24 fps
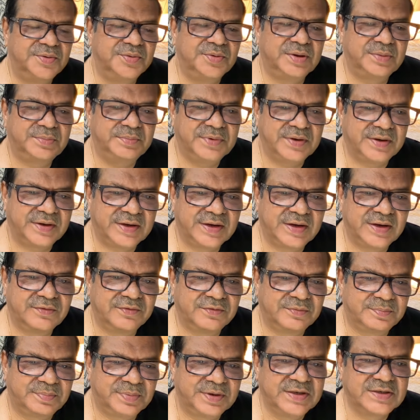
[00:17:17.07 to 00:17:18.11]
can be a king of
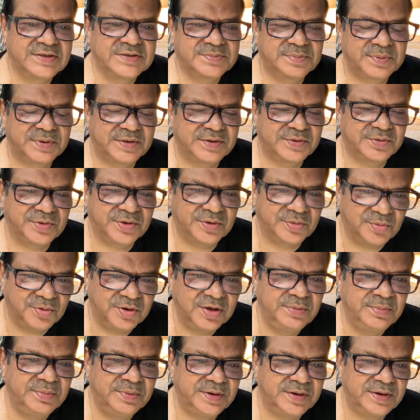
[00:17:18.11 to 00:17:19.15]
a place, but you can
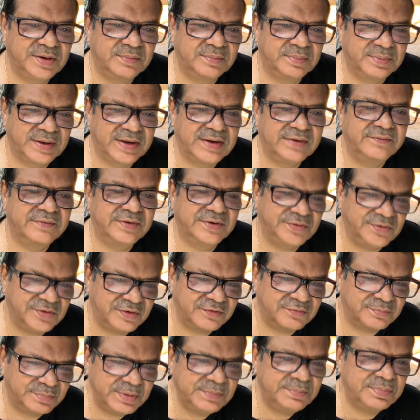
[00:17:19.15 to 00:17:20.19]
only become king when you
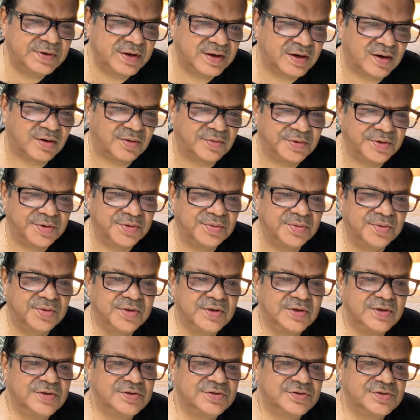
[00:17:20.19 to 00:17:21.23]
have people around you.
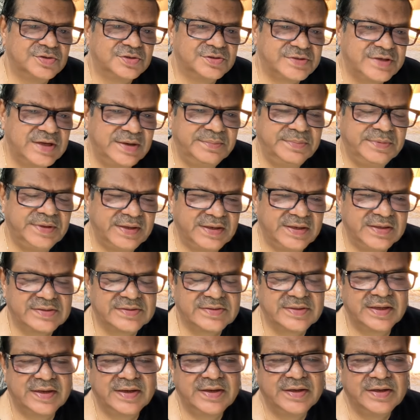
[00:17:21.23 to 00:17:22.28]
So the same thing is
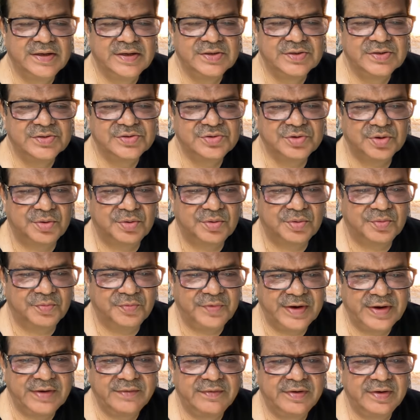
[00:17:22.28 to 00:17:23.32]
there. So
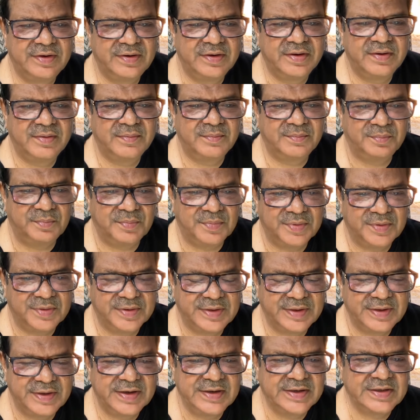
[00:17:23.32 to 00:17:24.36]
whenever
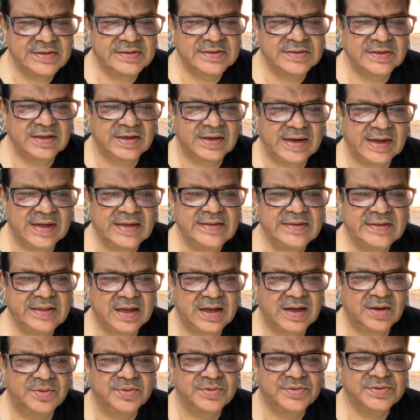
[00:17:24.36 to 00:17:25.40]
it is in the 9th
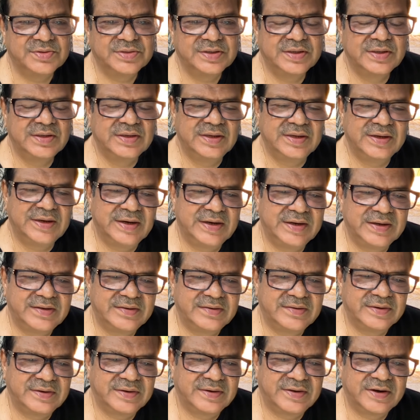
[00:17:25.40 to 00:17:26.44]
house, it
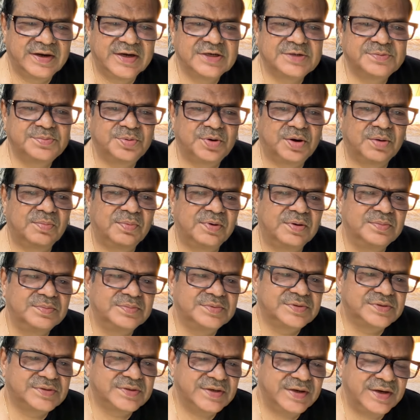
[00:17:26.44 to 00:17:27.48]
creates
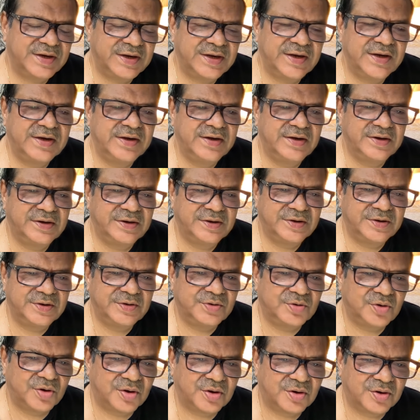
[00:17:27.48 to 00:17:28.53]
problems in
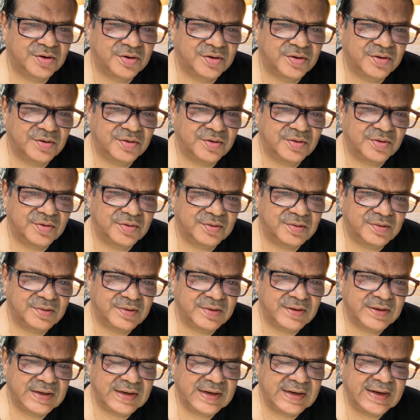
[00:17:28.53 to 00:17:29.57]
your
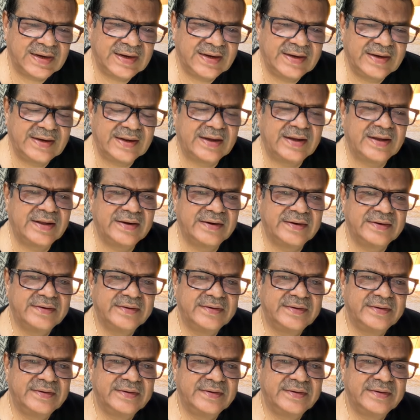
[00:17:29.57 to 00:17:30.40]
entire,